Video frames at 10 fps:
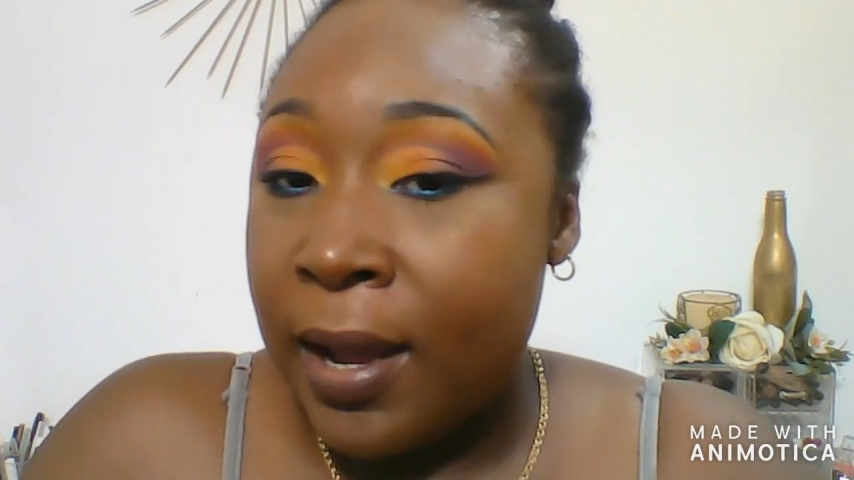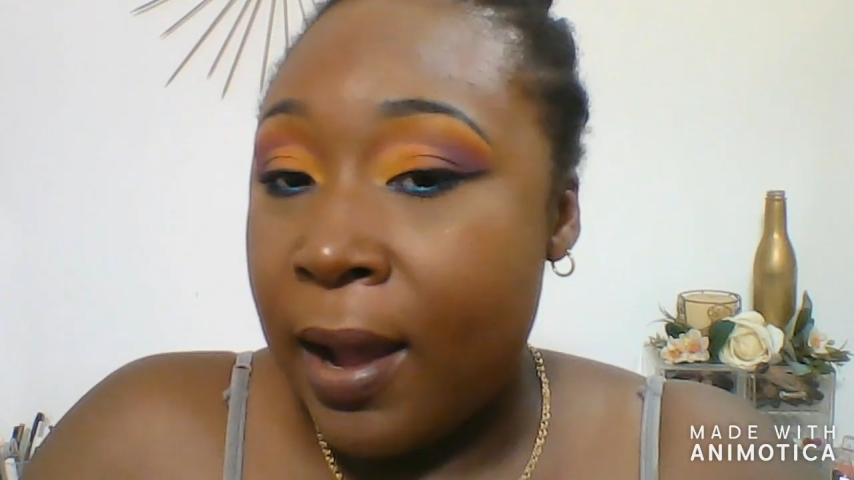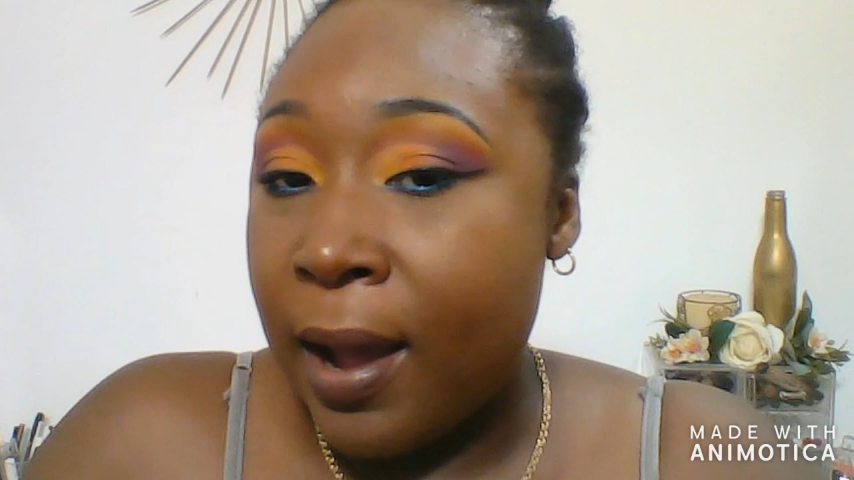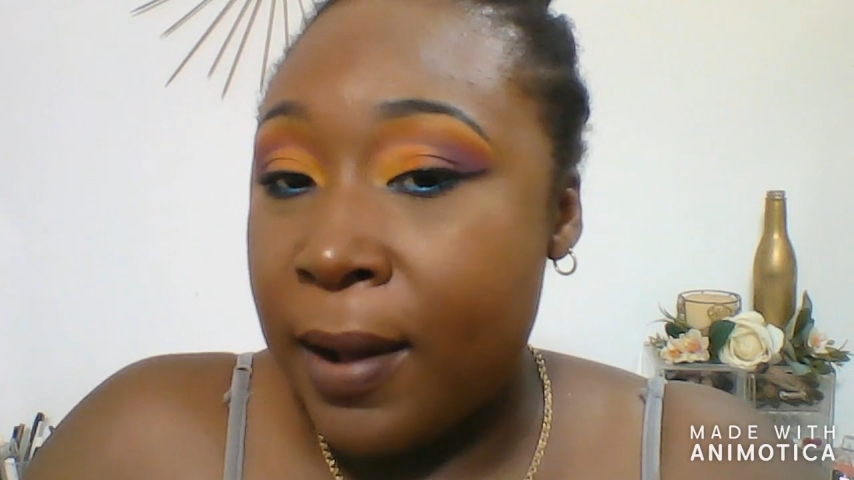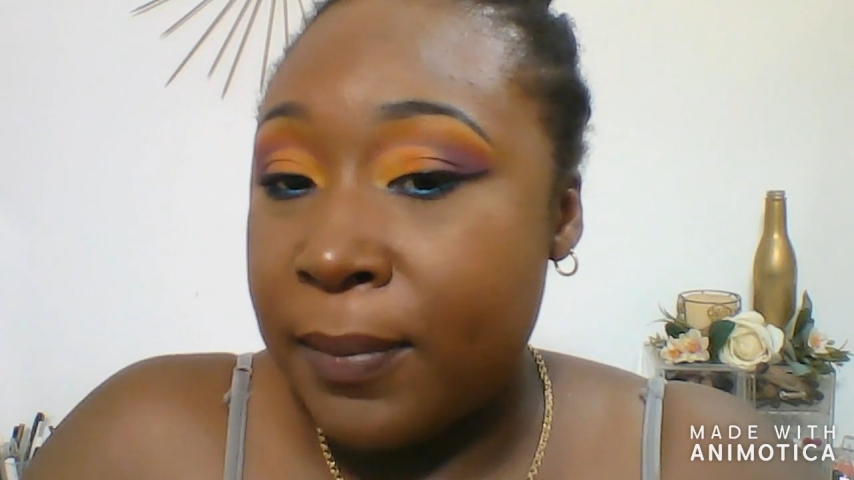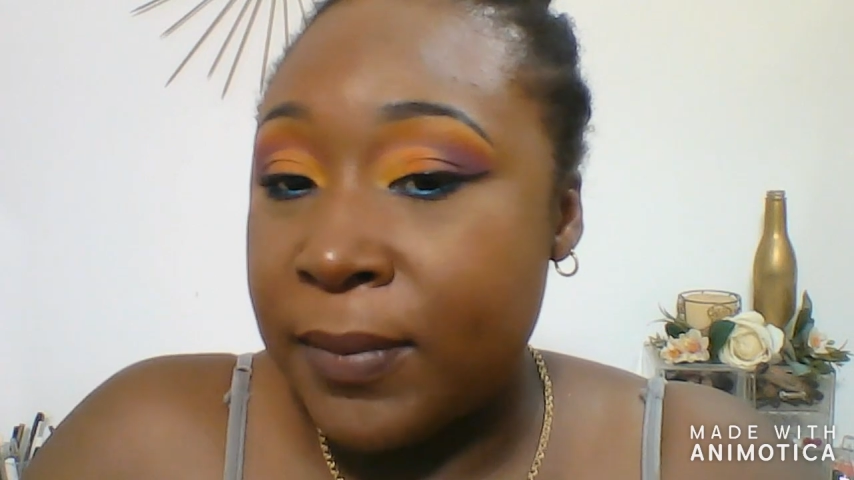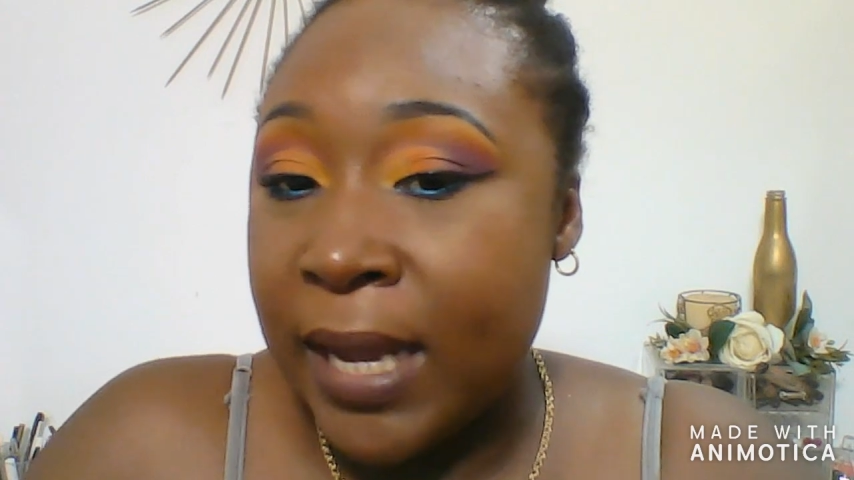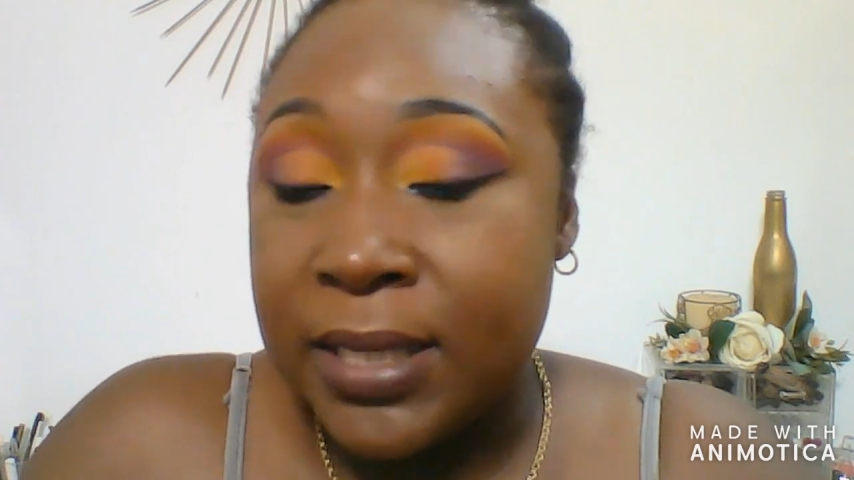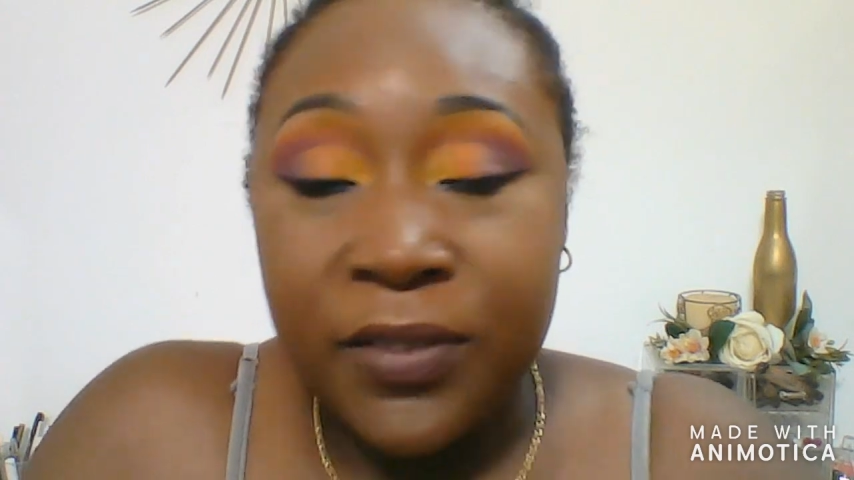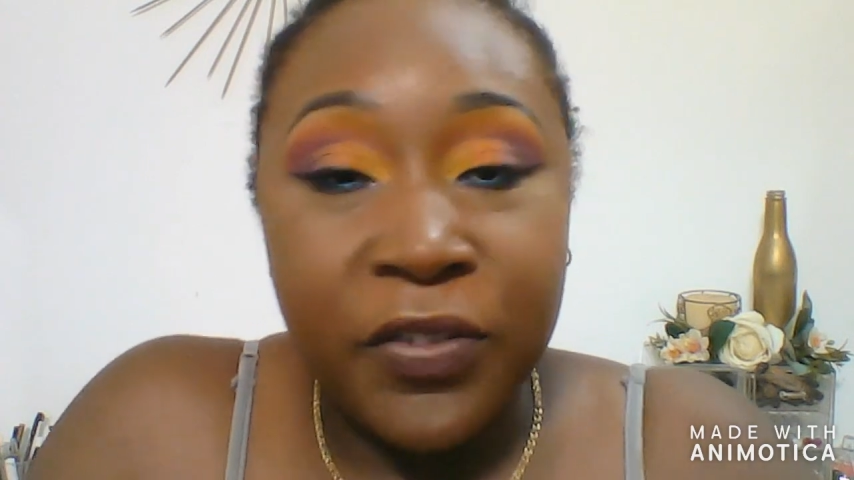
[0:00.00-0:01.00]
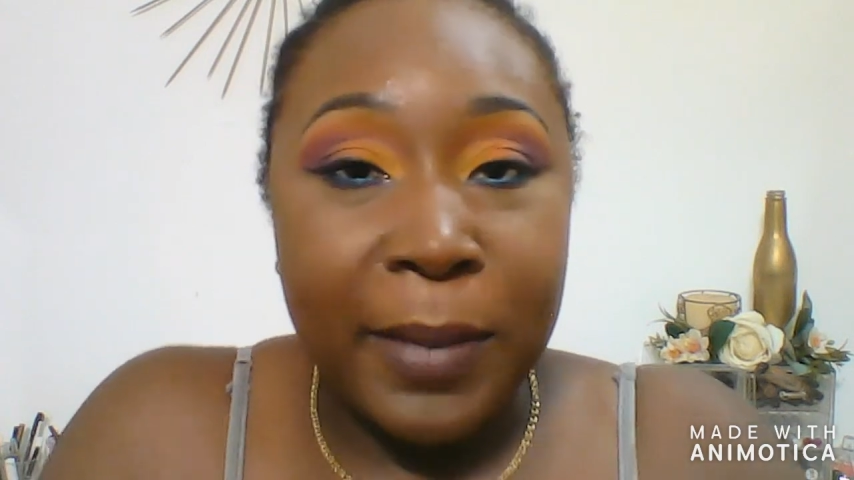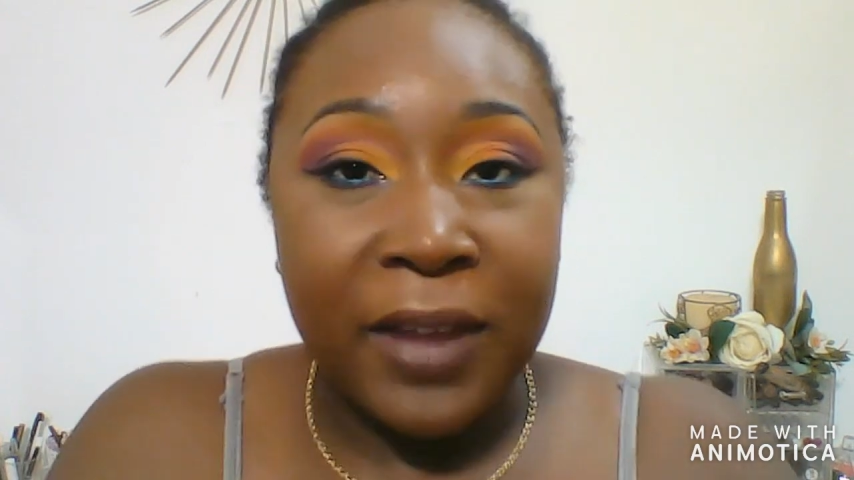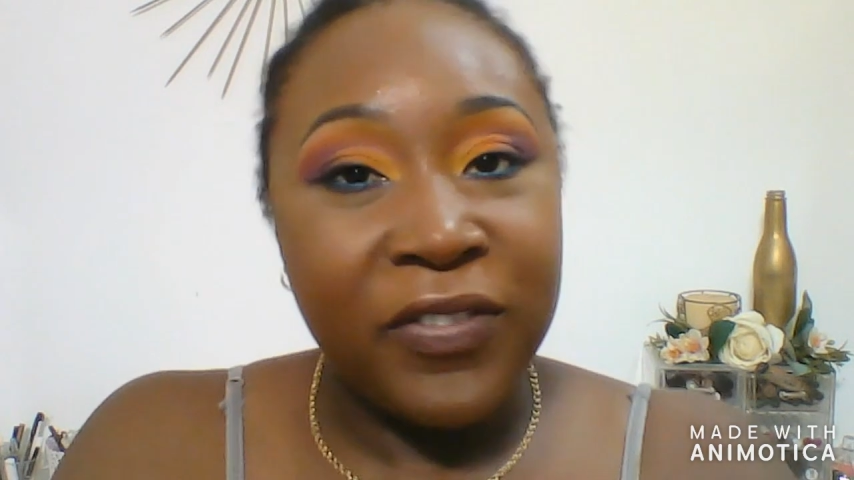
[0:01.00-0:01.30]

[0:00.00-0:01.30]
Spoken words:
That's it for my